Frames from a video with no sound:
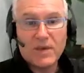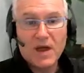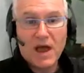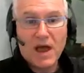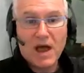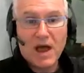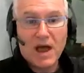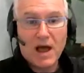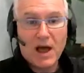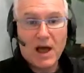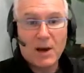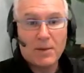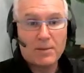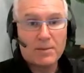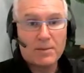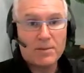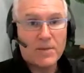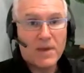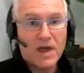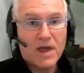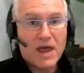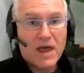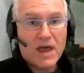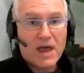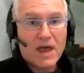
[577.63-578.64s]

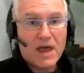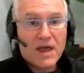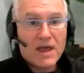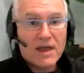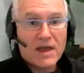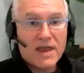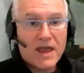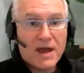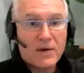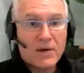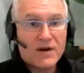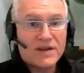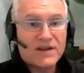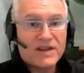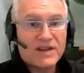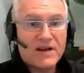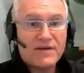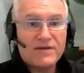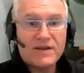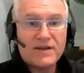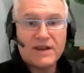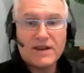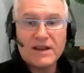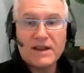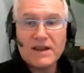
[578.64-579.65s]
there are
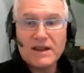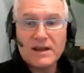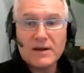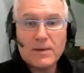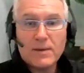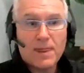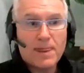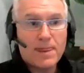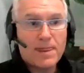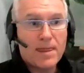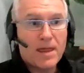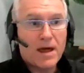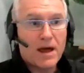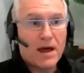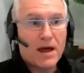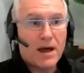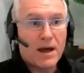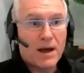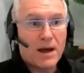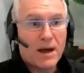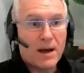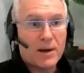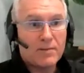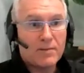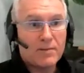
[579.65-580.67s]
definitely
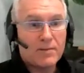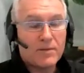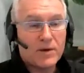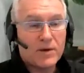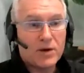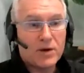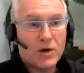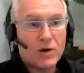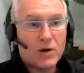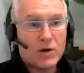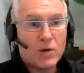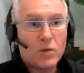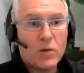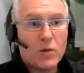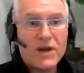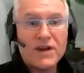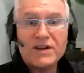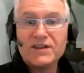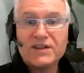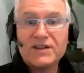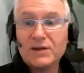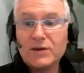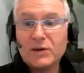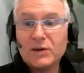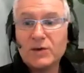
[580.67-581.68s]

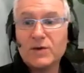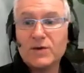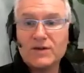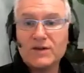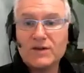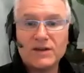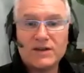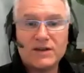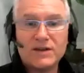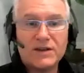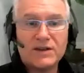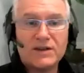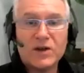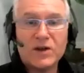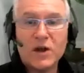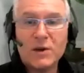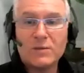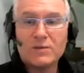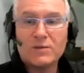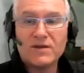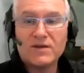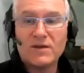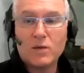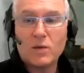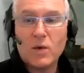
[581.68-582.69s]
winners and losers in
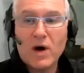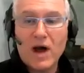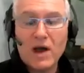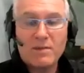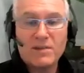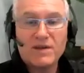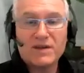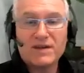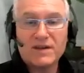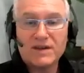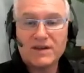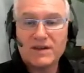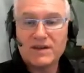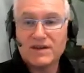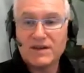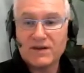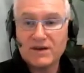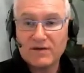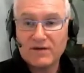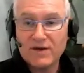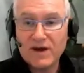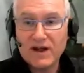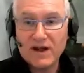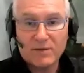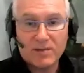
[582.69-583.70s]
terms of the way businesses are
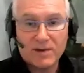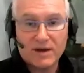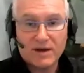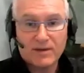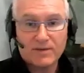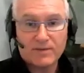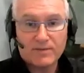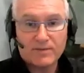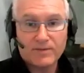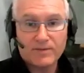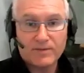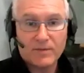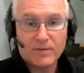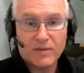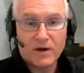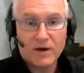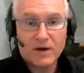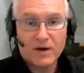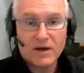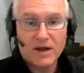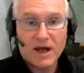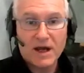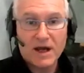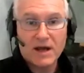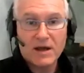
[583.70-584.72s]
developing.
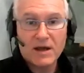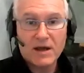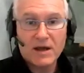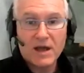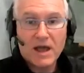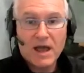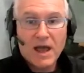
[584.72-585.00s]
Okay,